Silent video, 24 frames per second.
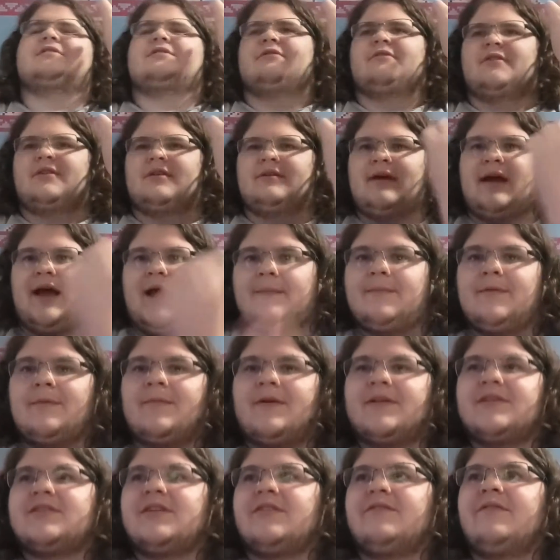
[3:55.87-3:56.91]
started hyping
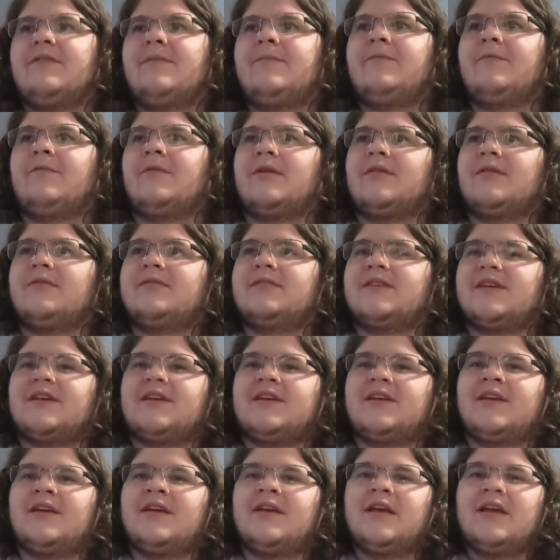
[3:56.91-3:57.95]
myself up for it. I was
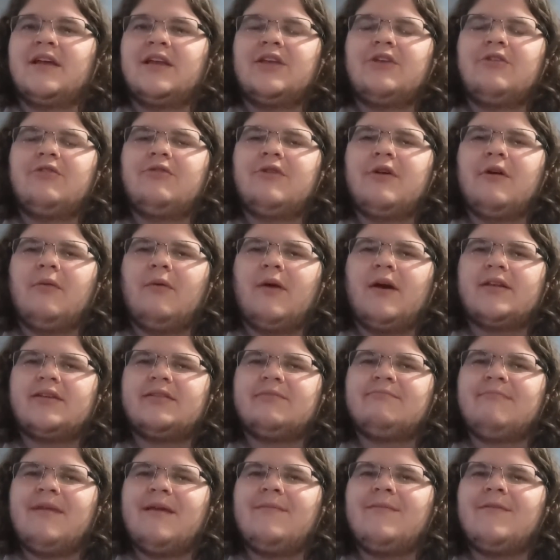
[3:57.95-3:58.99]
like, you know
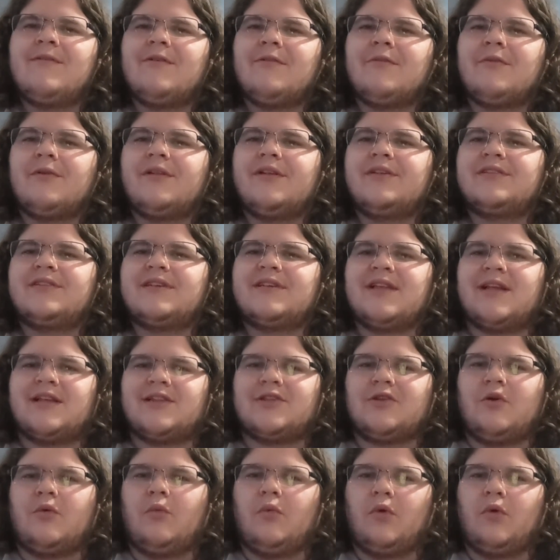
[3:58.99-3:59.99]
what? Maybe they're releasing like the